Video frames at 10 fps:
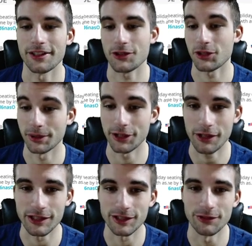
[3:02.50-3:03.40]
extremely
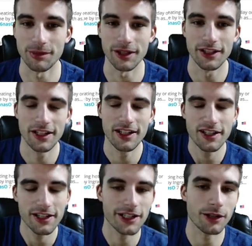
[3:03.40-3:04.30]
aggressive, but
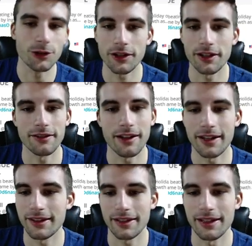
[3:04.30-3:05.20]
you know, Luka, I
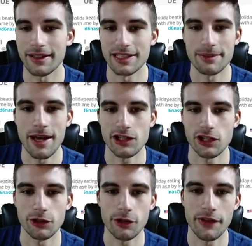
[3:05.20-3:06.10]
think he can smash
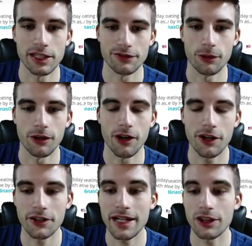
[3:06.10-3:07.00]
here at
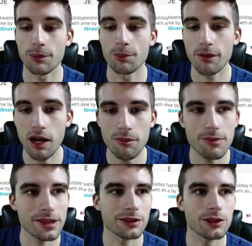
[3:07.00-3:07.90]
12,400. Now, the problem
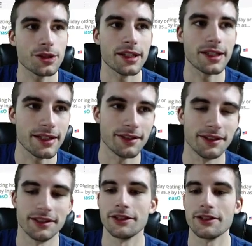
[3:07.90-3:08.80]
with Luka
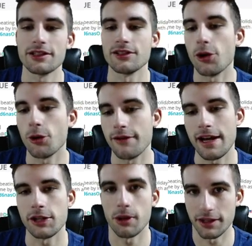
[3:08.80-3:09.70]
is there is no
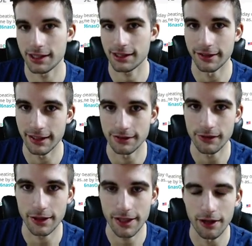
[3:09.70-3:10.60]
value on this slate as of
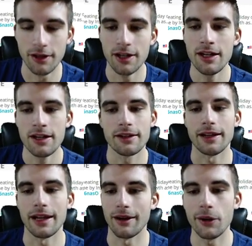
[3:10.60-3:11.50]
right now. Now, I